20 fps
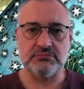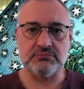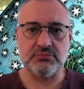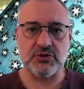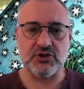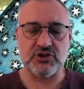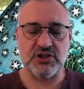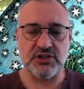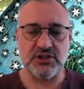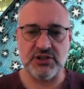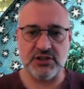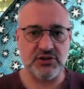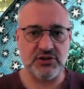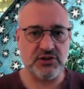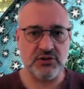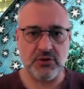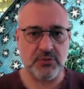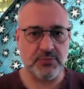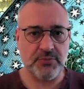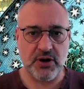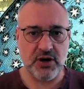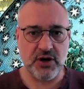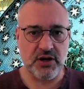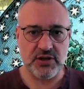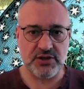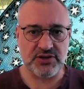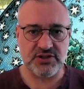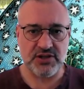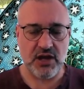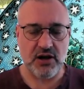But she didn't do it by
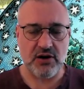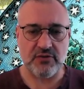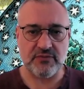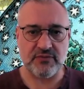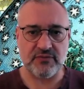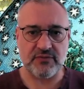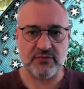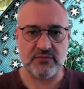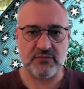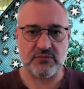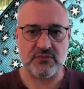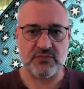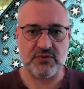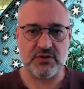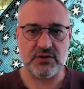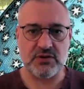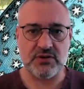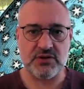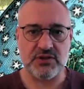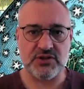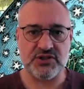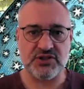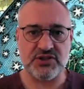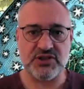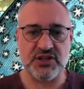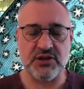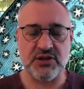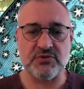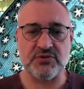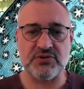herself.
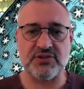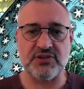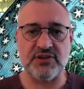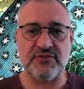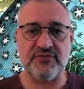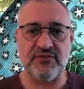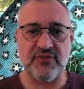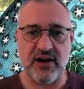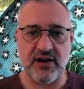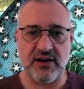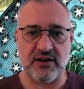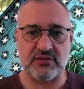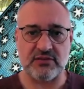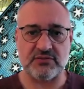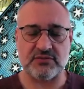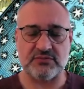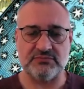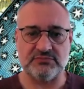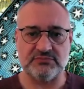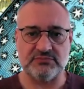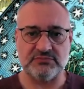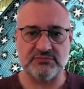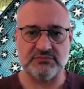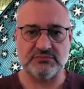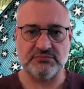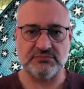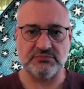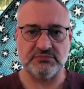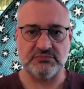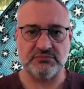She was defiled,
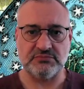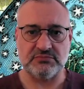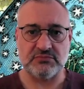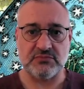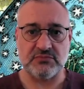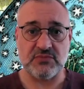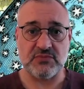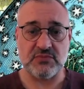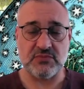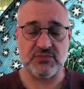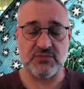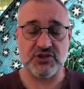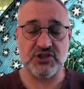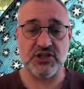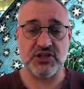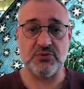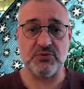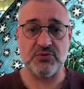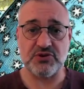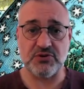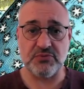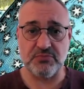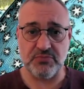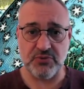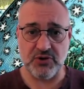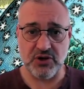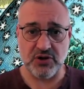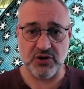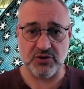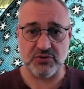she was
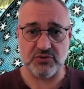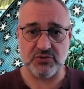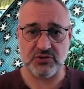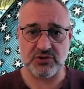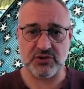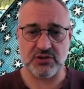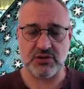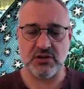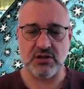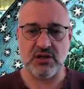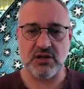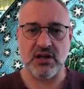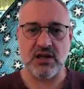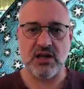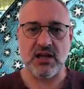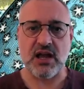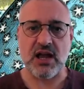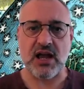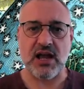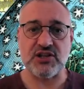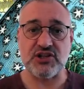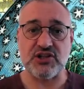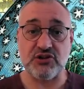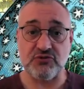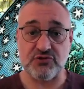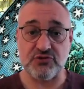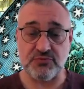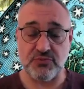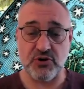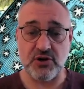abused, and she
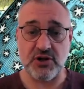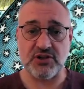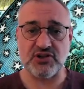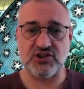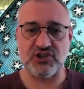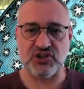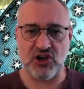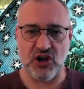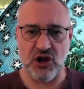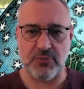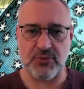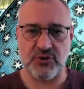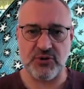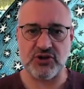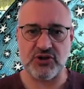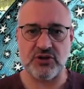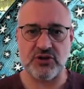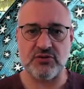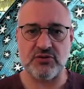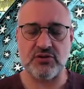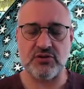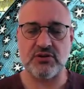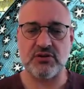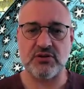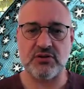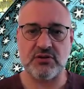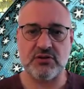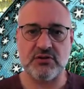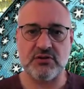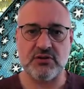was put in servitude
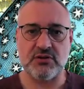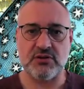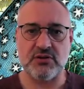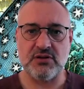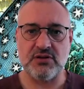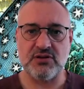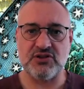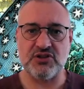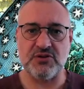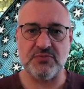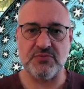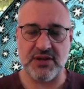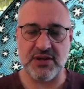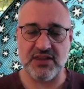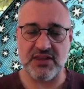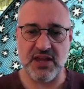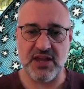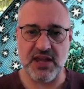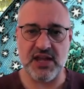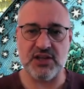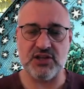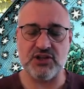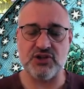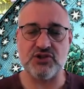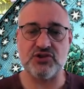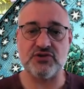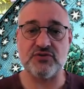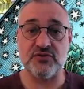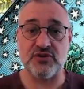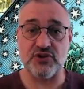to be the
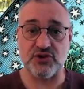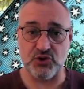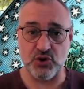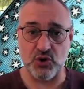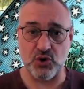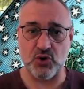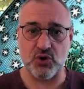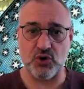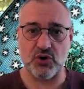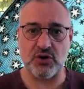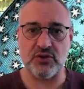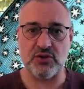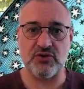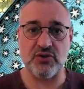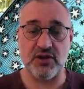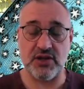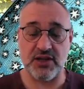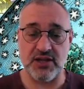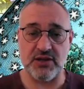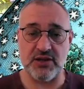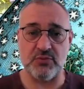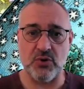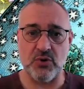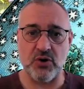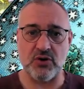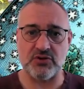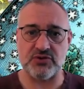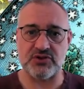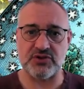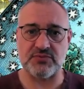hinge of the door that he
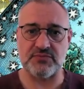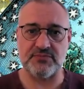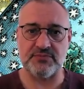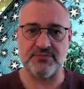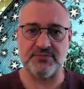was.